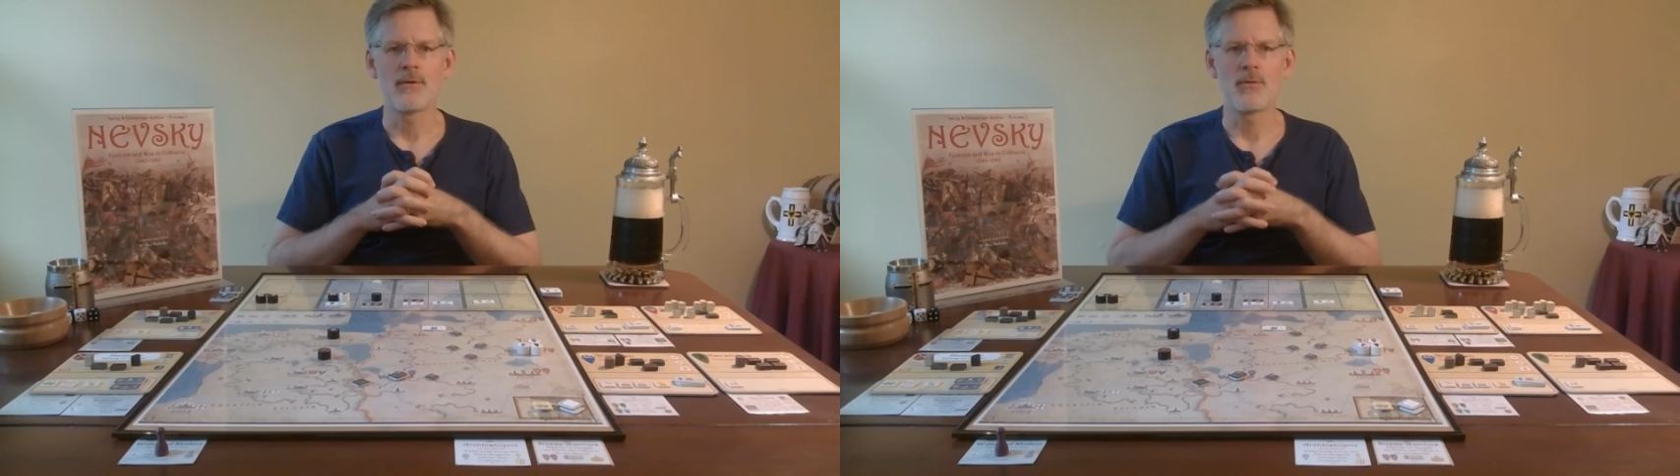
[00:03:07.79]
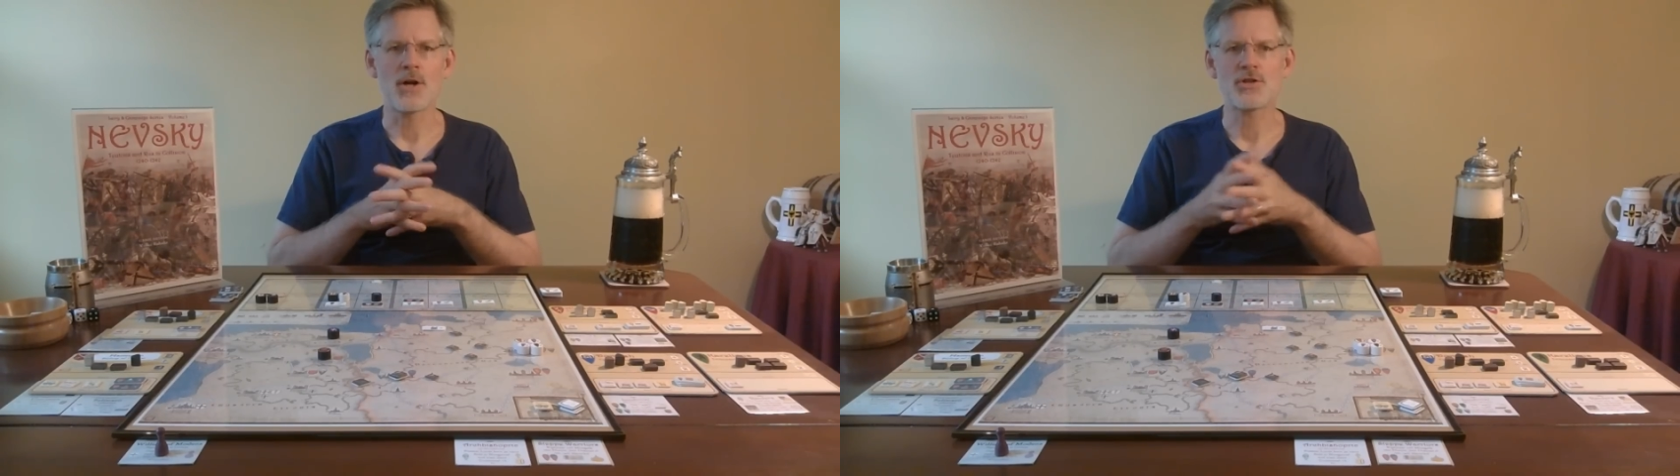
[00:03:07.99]

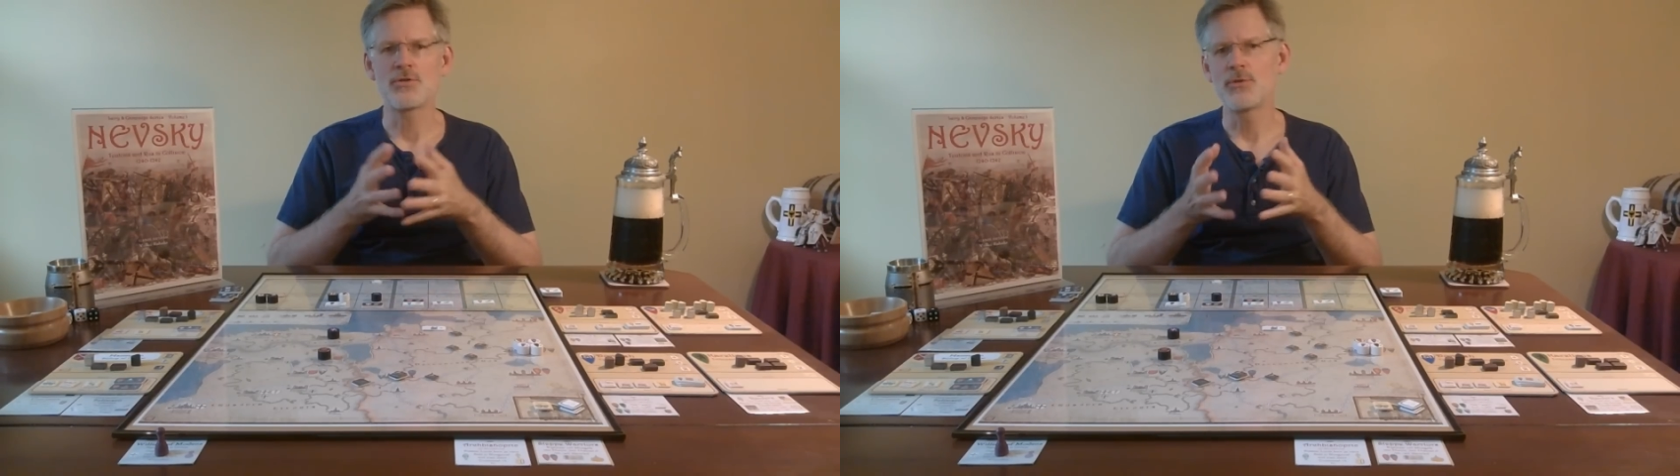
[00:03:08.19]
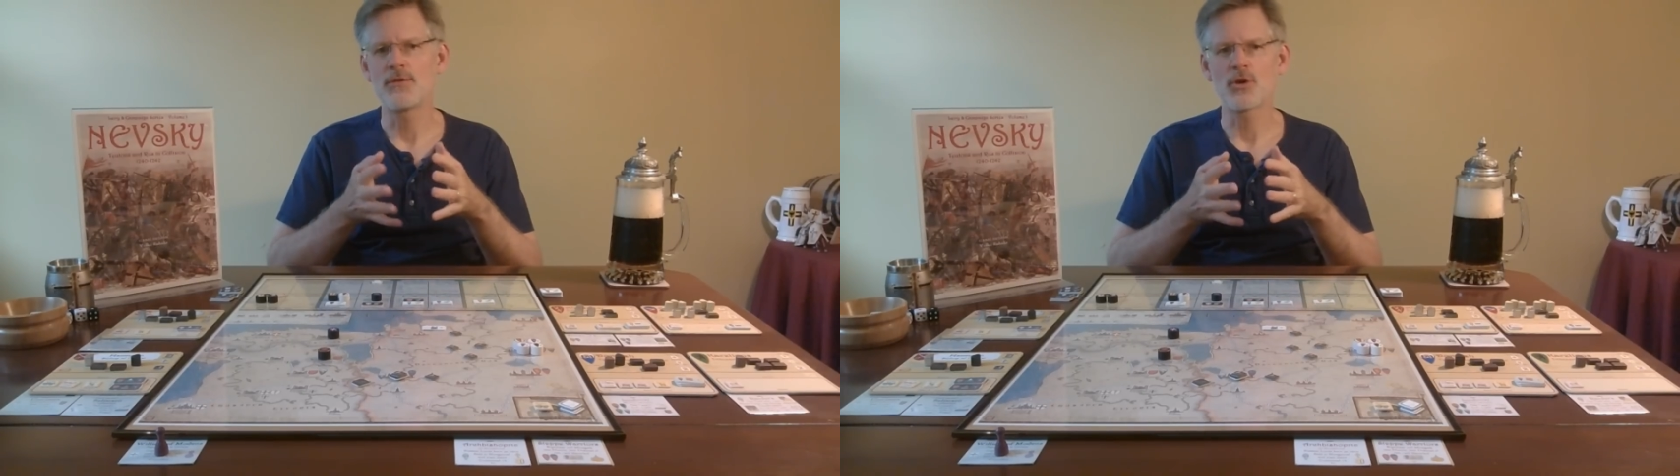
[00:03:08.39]

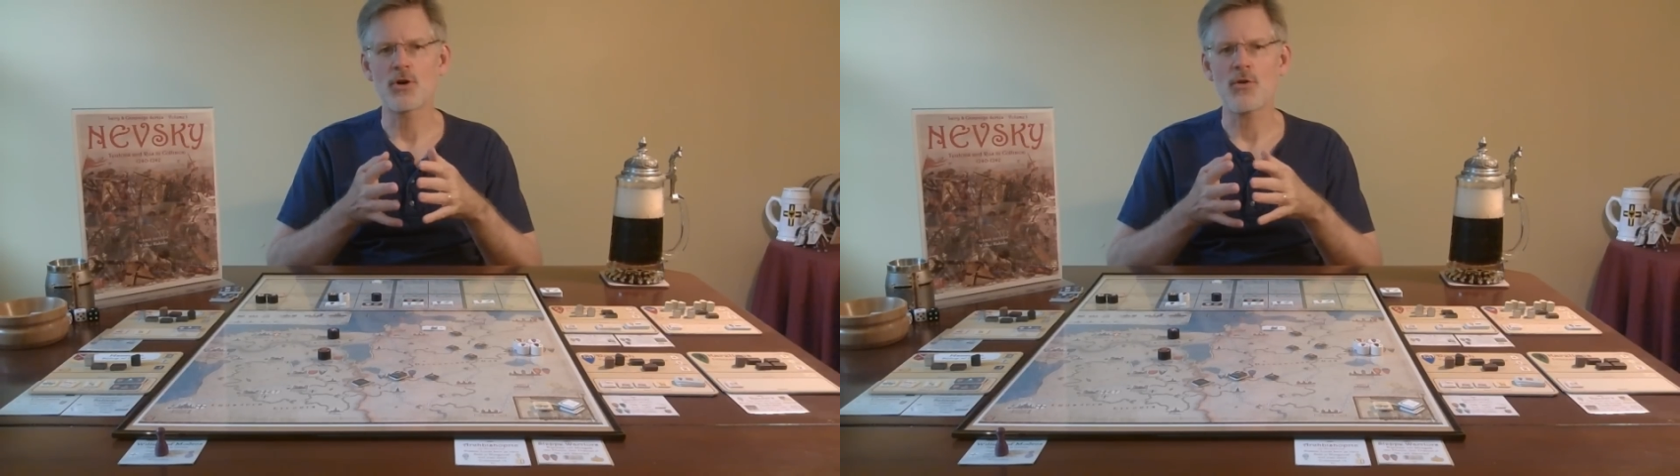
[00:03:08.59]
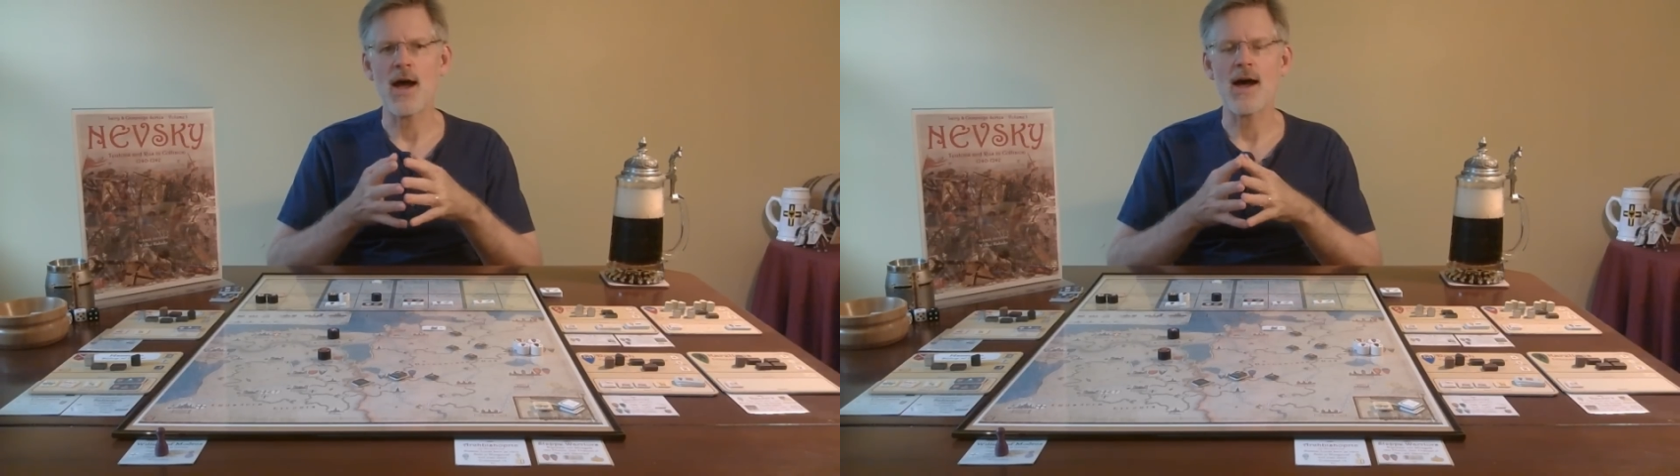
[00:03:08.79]
Russian
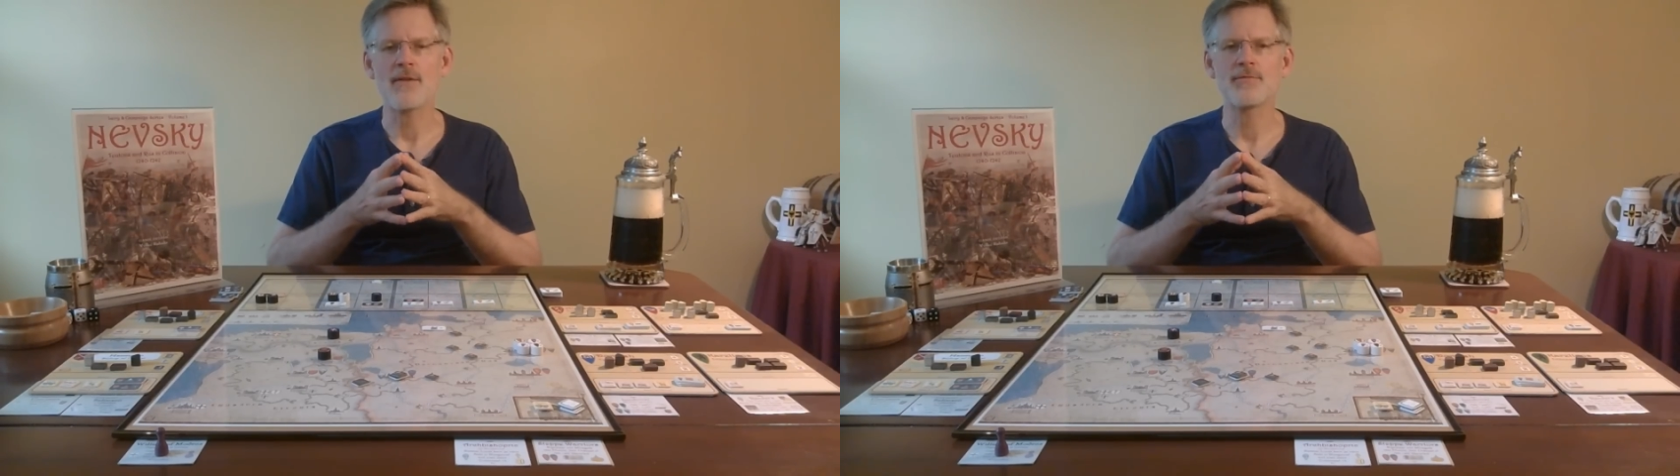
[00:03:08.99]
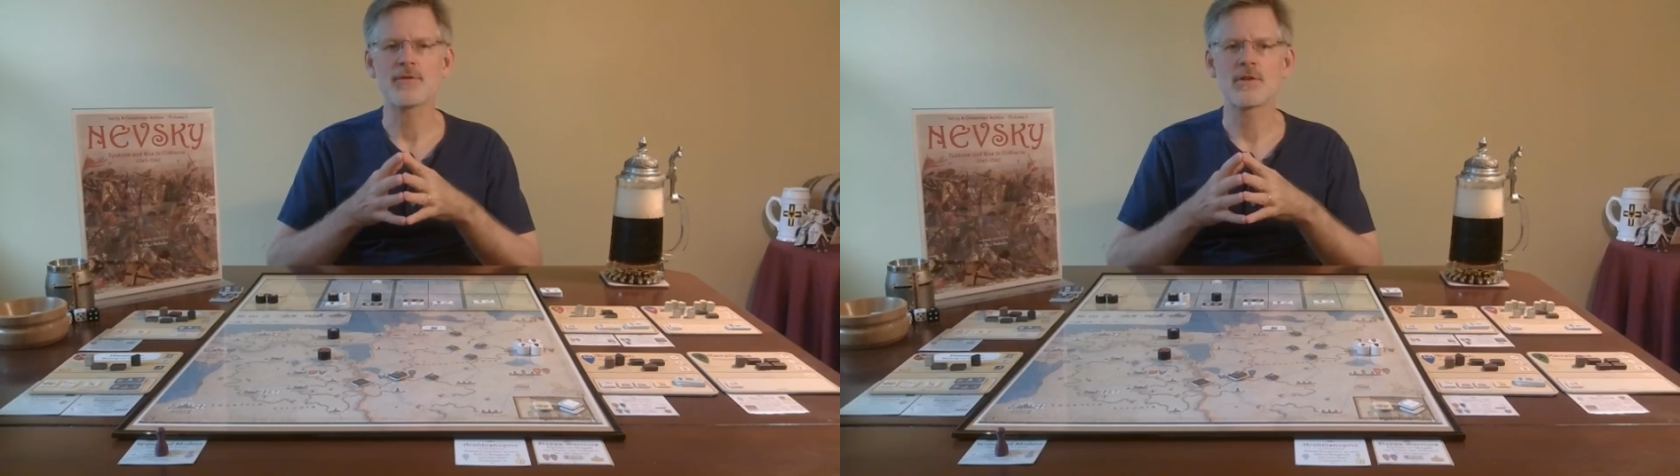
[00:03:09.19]

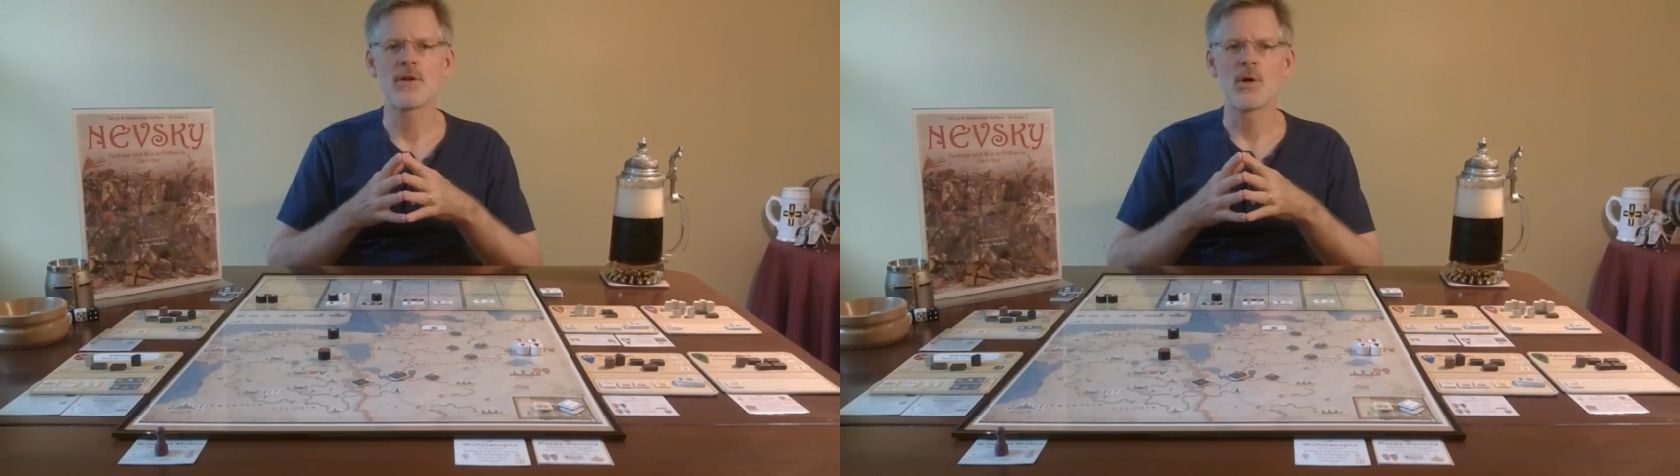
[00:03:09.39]
rivercraft